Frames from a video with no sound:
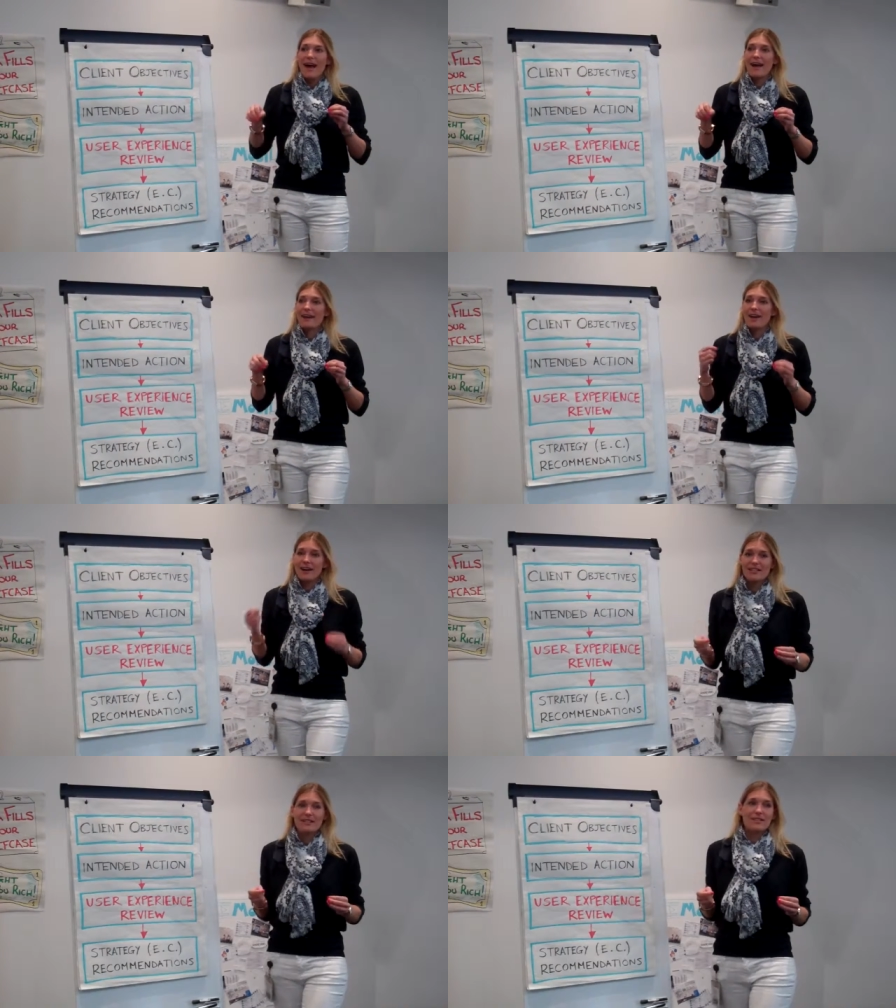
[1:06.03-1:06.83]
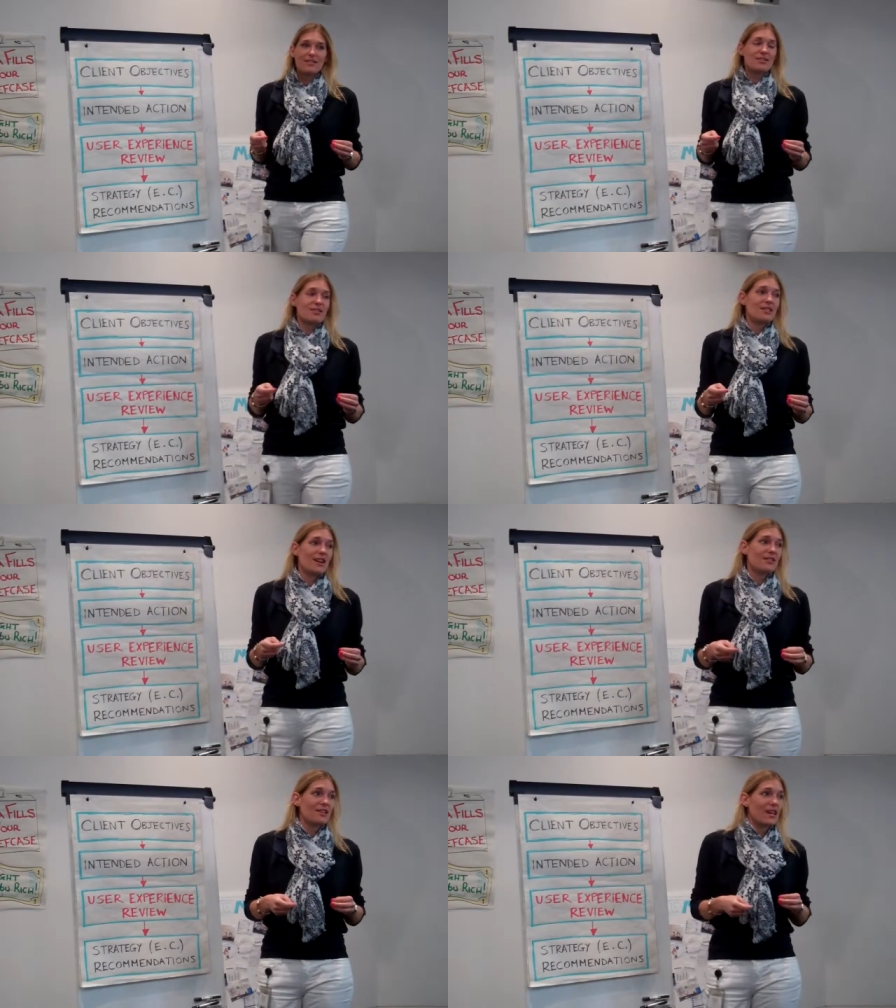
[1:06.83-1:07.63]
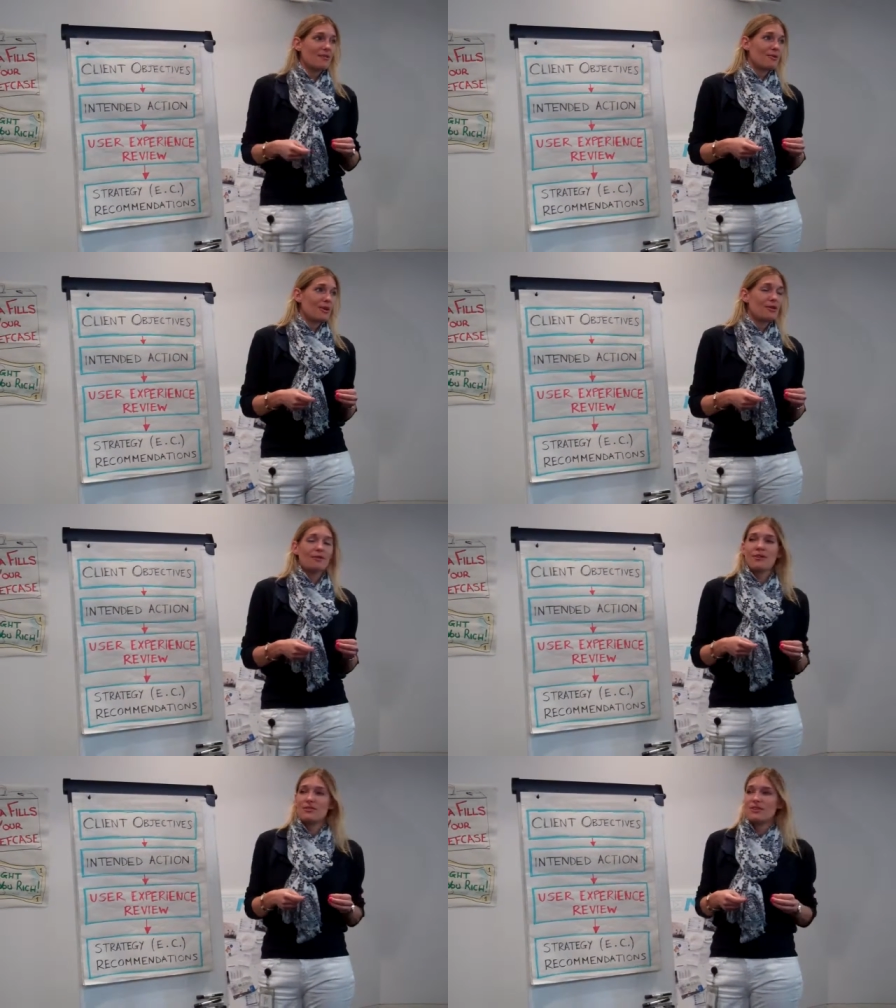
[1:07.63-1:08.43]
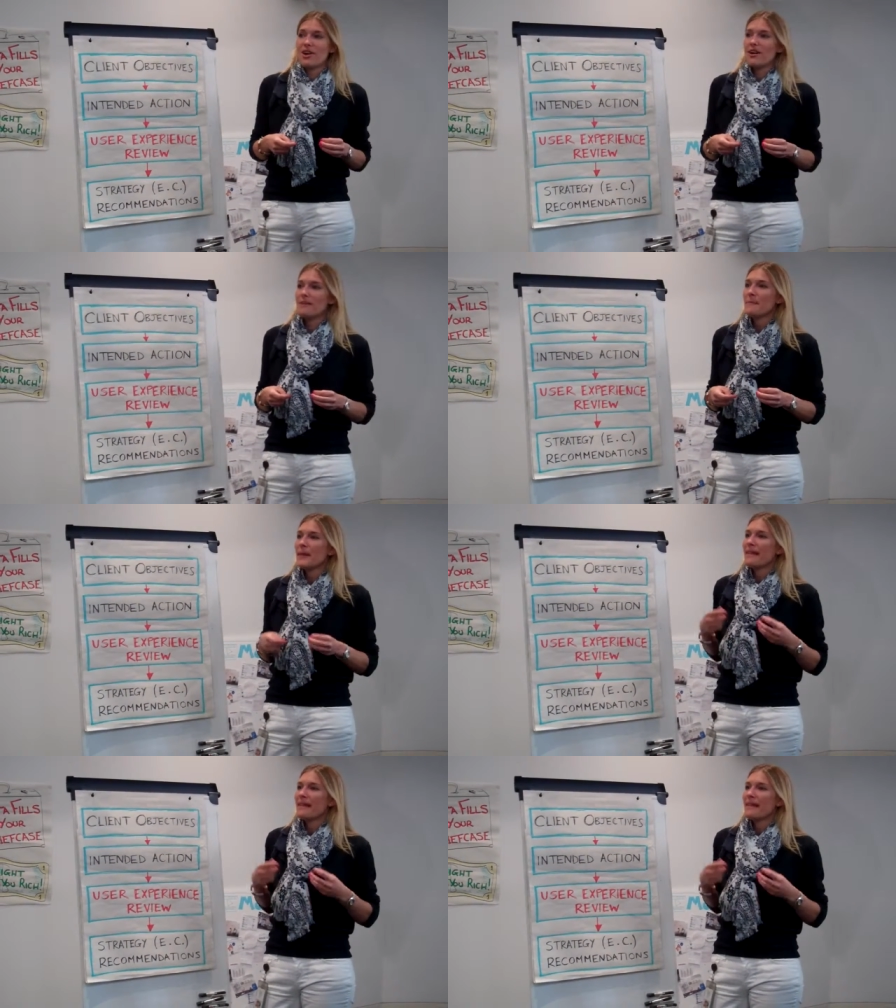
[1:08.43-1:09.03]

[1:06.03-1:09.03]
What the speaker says: And I did this just the other day with Eurostar.